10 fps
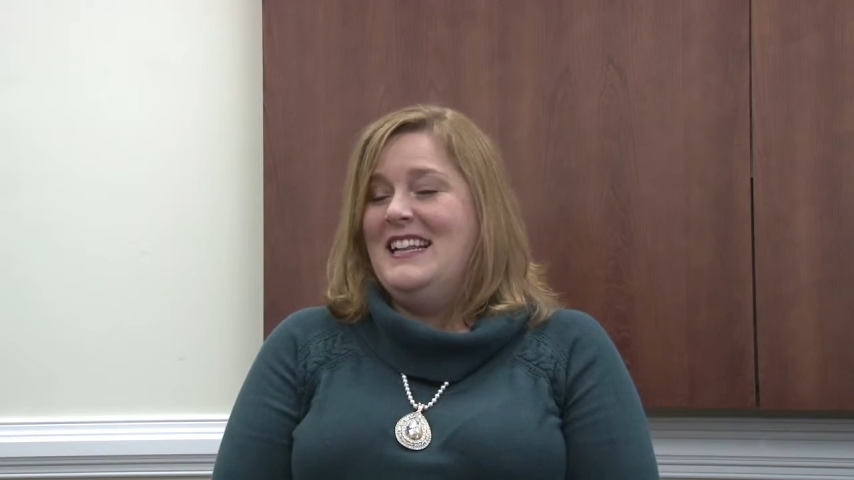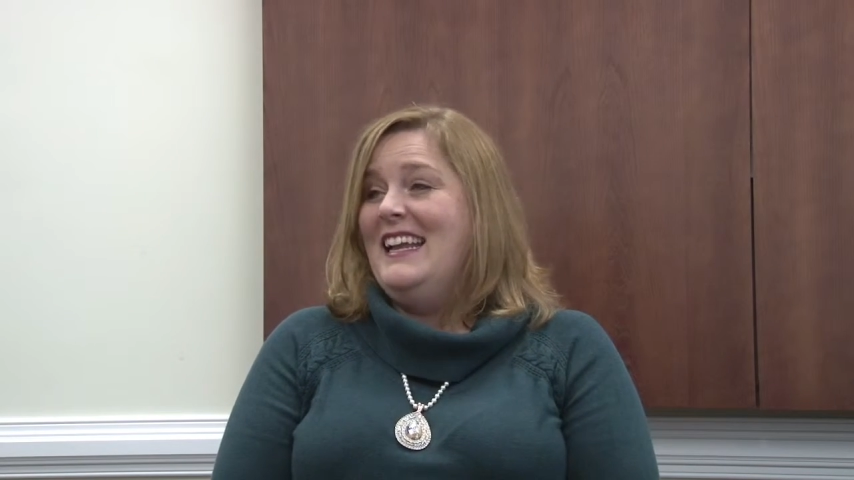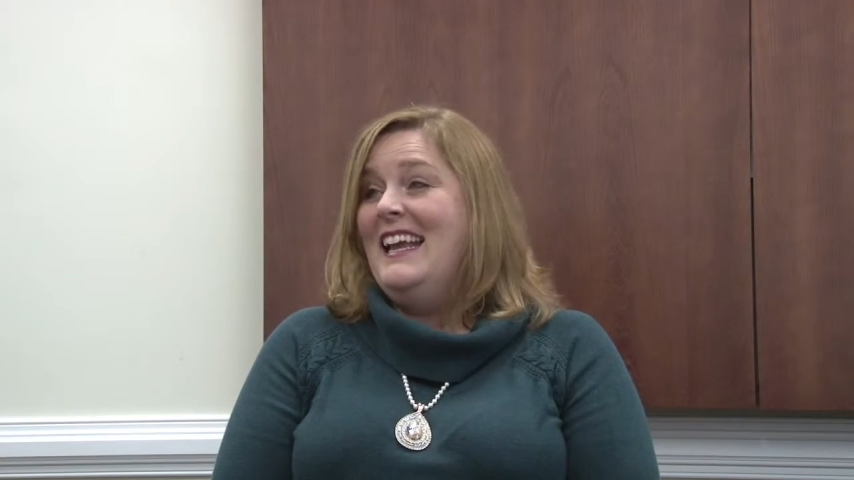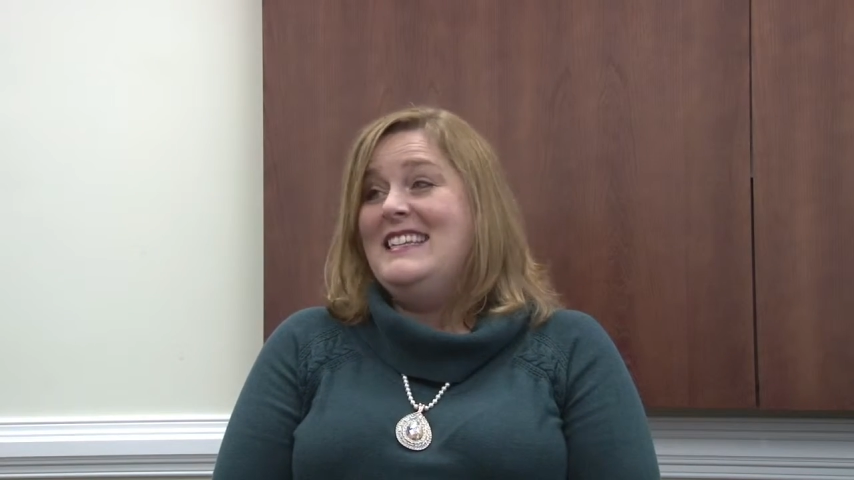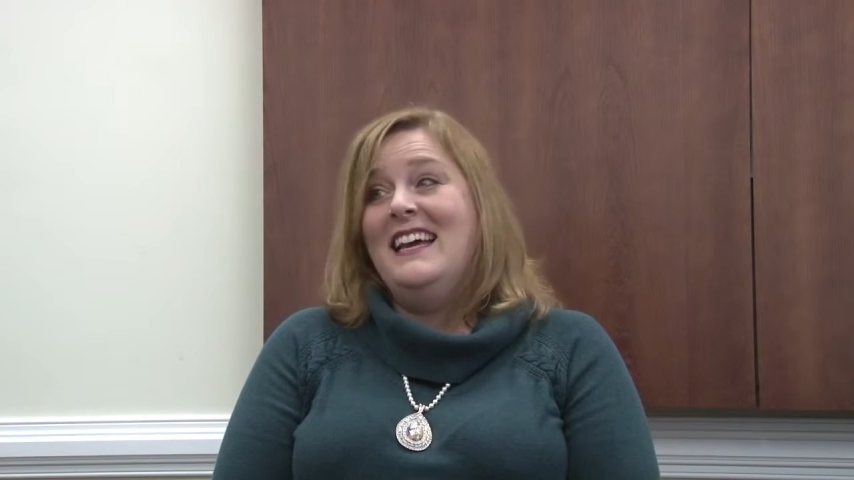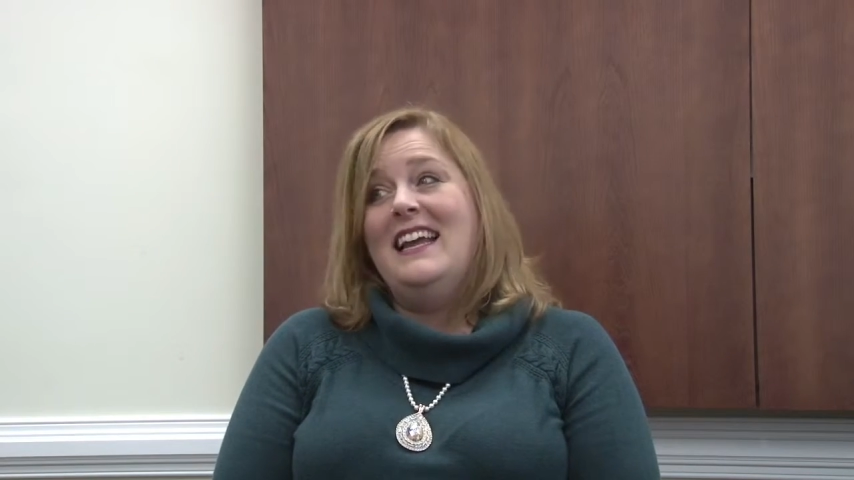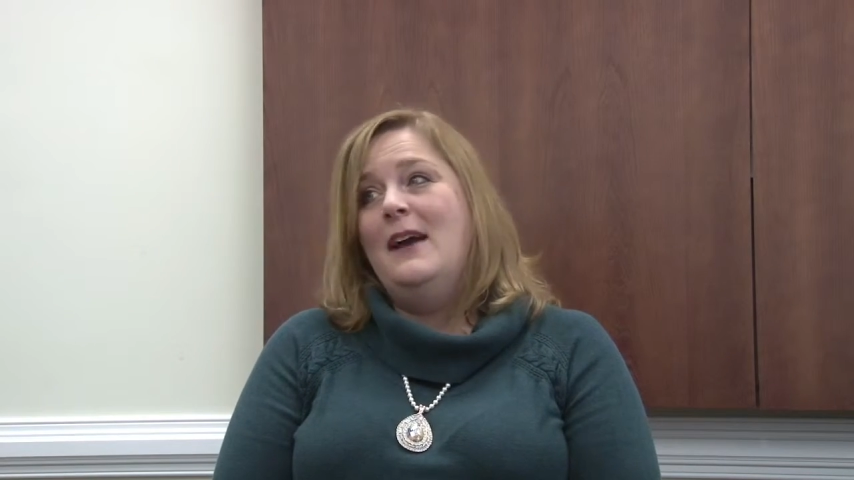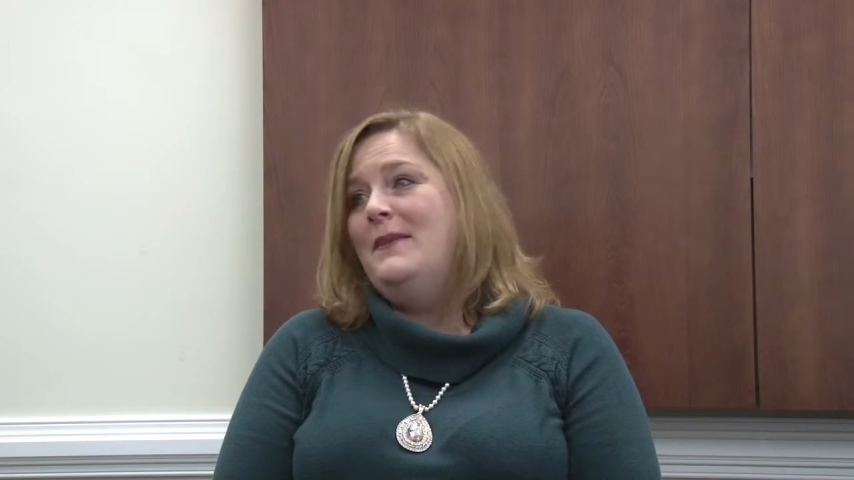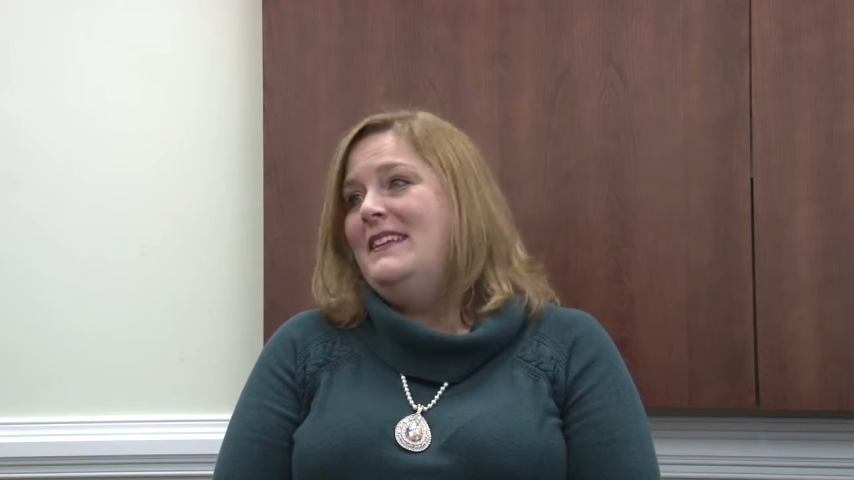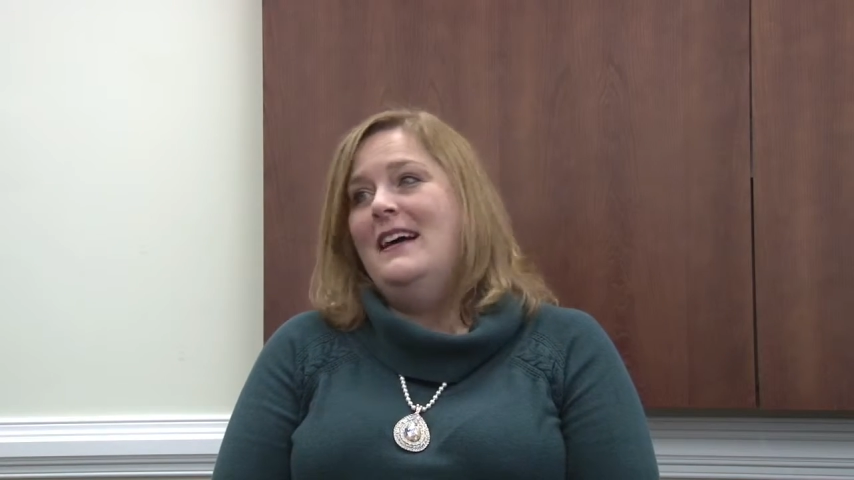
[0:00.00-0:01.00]
and I can't tell you
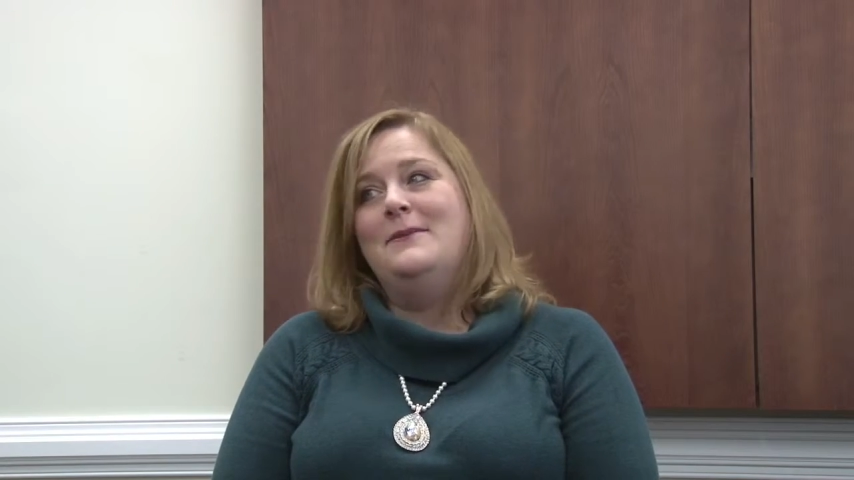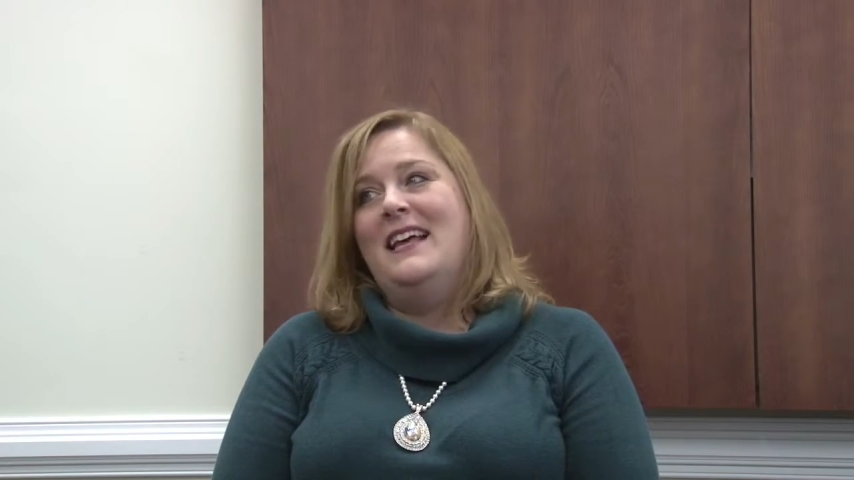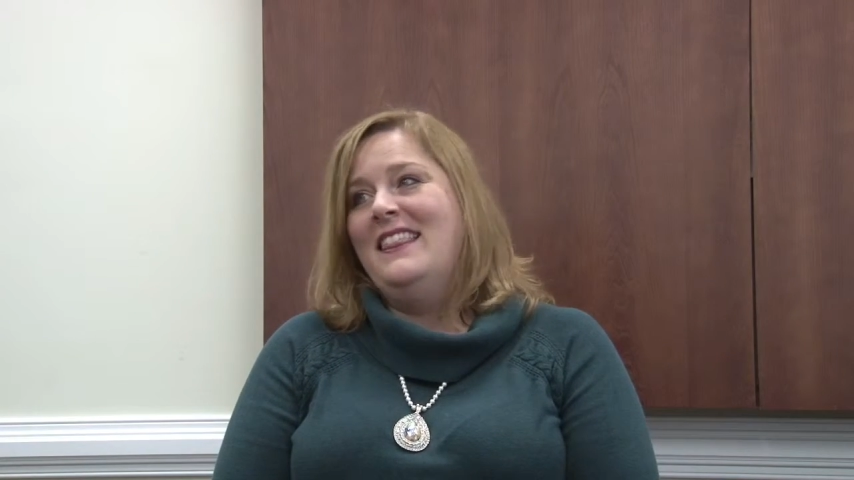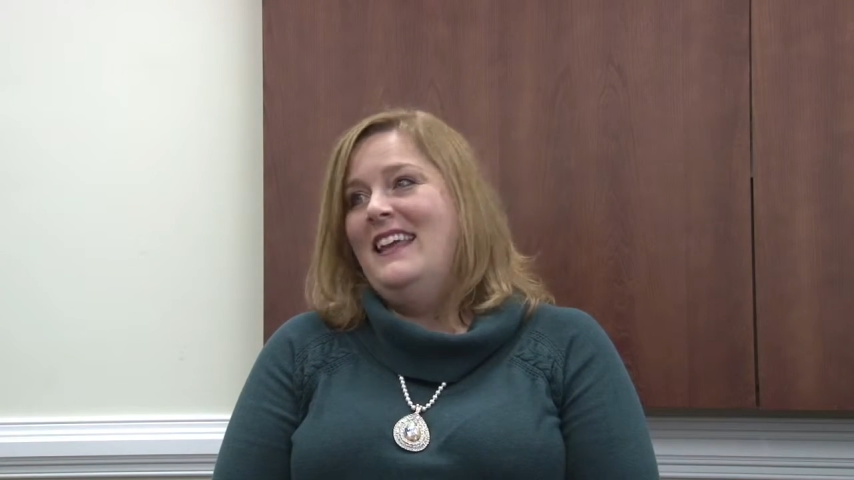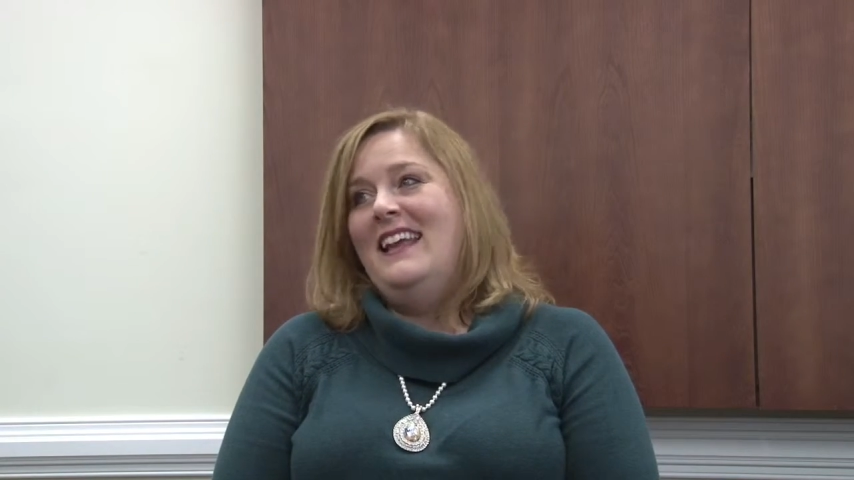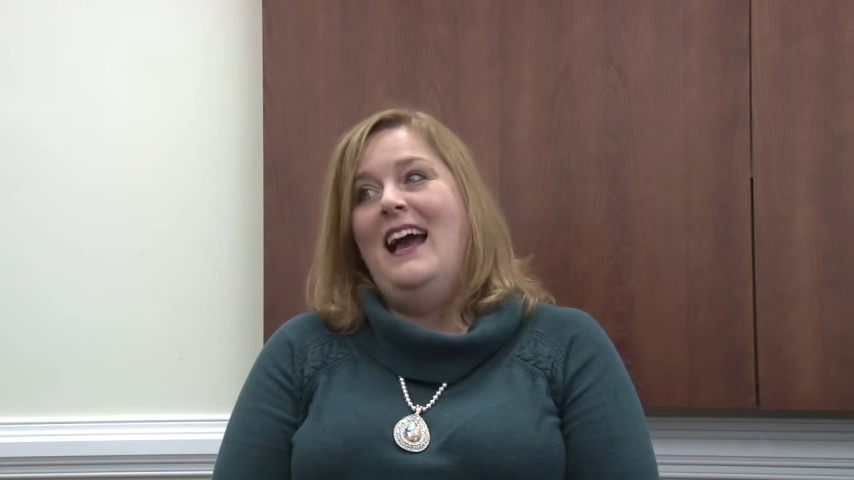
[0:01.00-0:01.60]
how many times I think